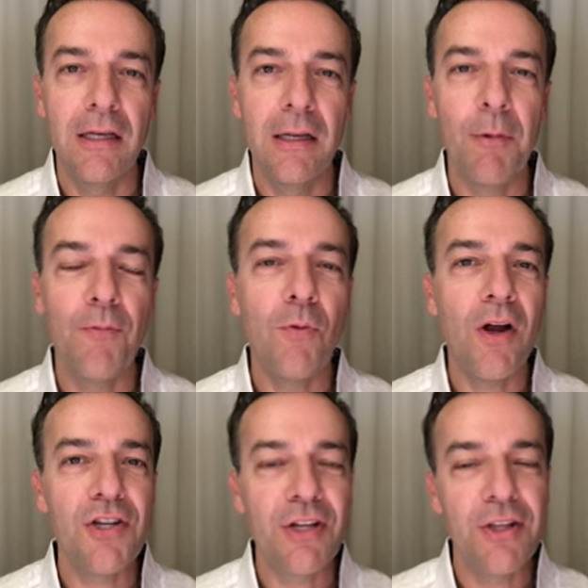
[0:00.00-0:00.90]
Now before I
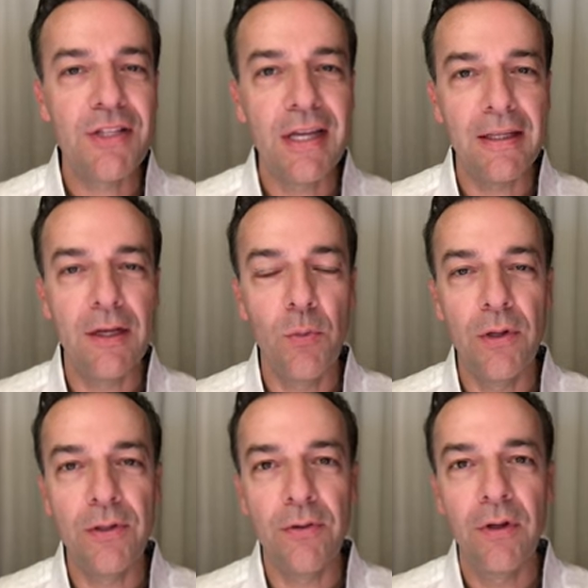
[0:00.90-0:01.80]
share the technique
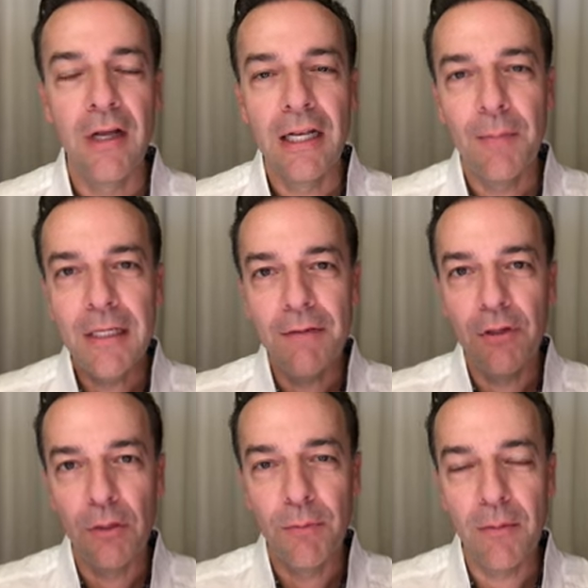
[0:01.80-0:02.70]
with you, let me give you a
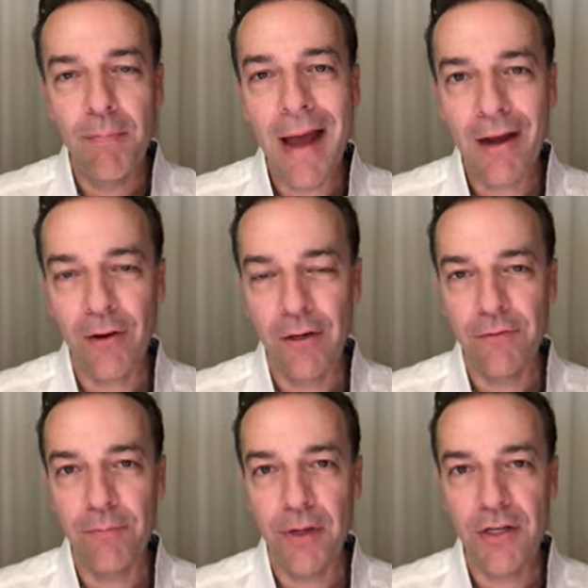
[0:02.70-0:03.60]
little bit of background
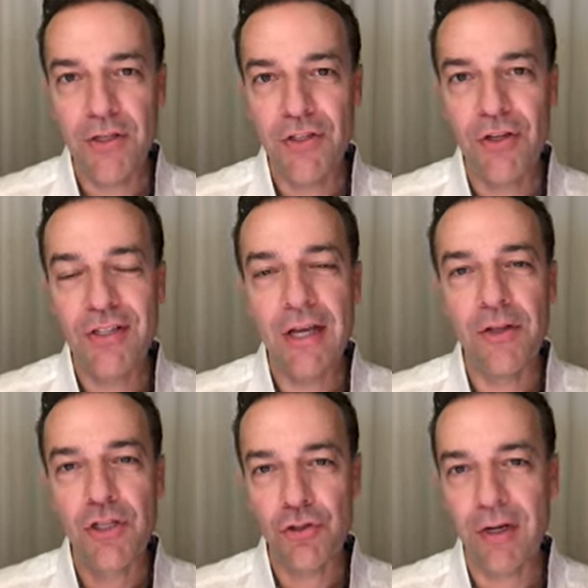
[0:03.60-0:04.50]
information so you see how
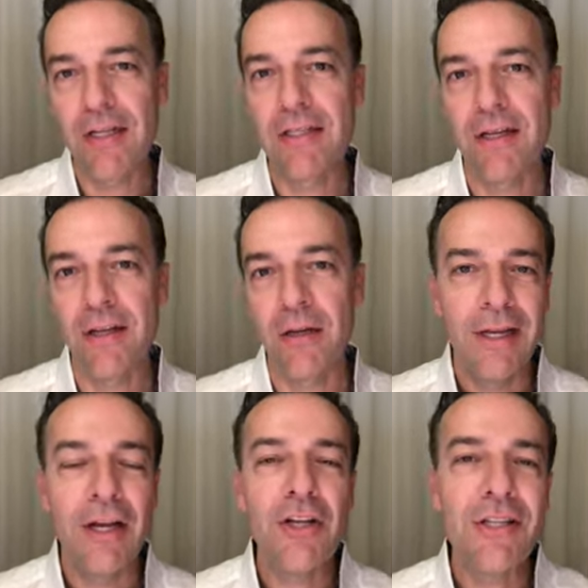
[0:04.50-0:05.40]
this trade's set up.
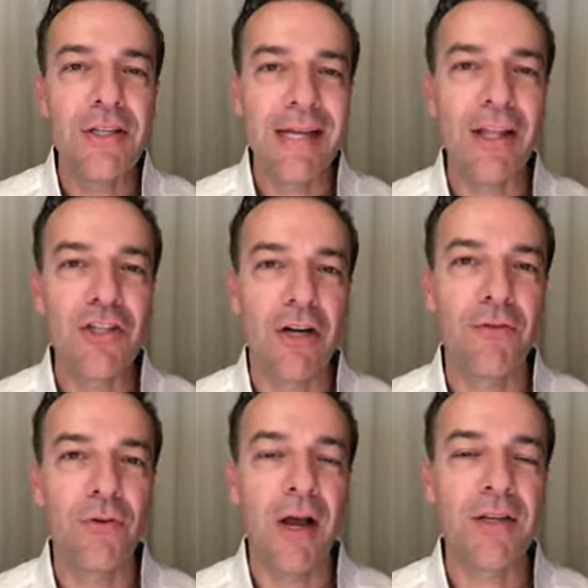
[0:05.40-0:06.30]
Here you see the daily chart of
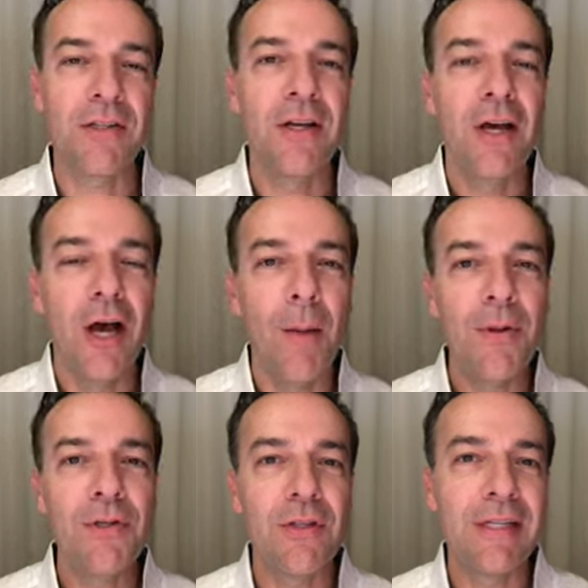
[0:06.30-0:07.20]
Verizon up
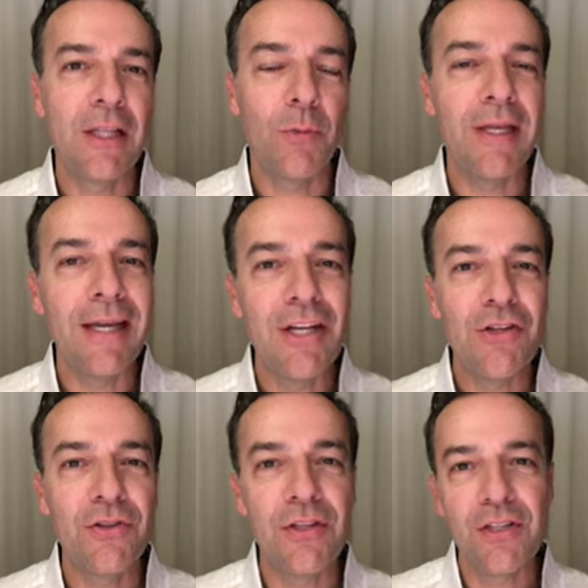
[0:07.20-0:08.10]
until the day that we
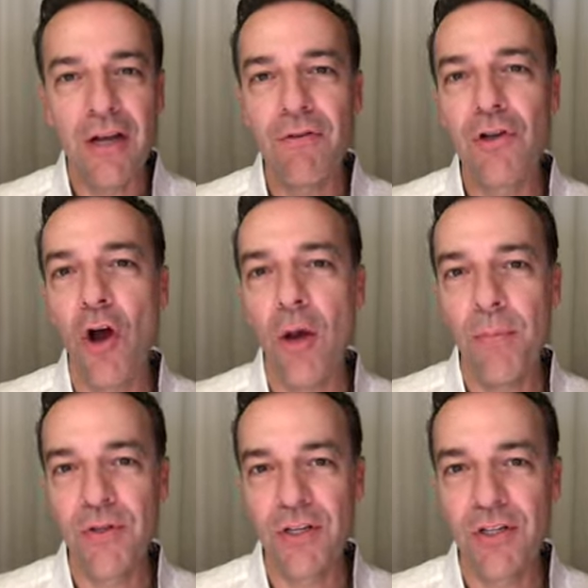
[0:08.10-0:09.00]
entered this covered call
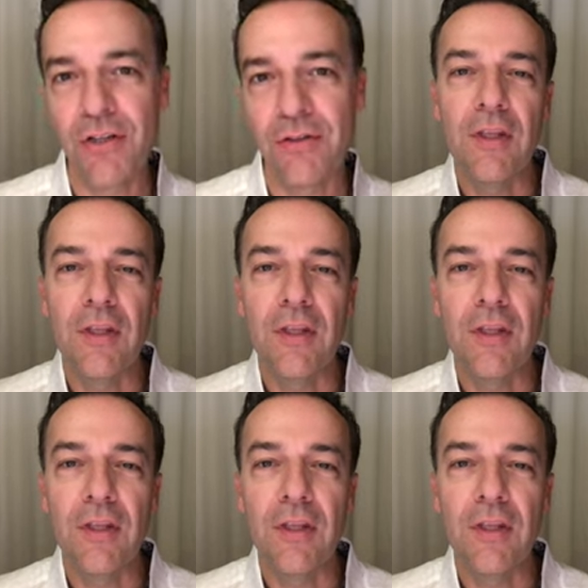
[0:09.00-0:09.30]
position.